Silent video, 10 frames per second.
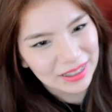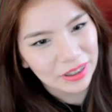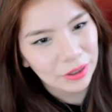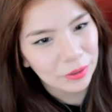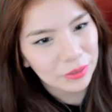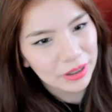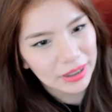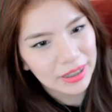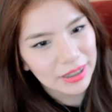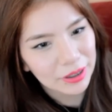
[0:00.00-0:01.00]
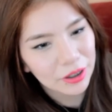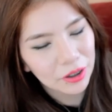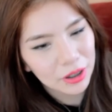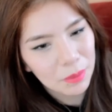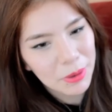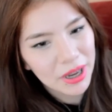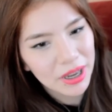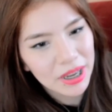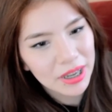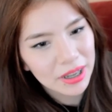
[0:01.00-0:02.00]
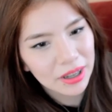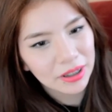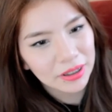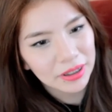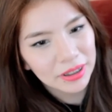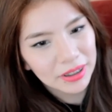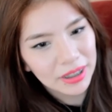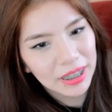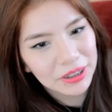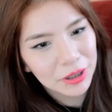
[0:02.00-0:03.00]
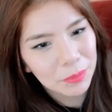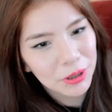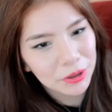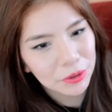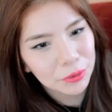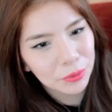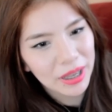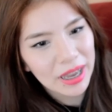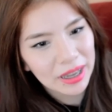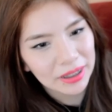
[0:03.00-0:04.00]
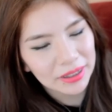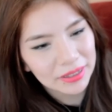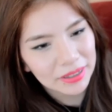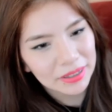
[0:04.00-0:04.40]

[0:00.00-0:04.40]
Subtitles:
Uh-oh, they're like, girl, let me in! I didn't mean to do that.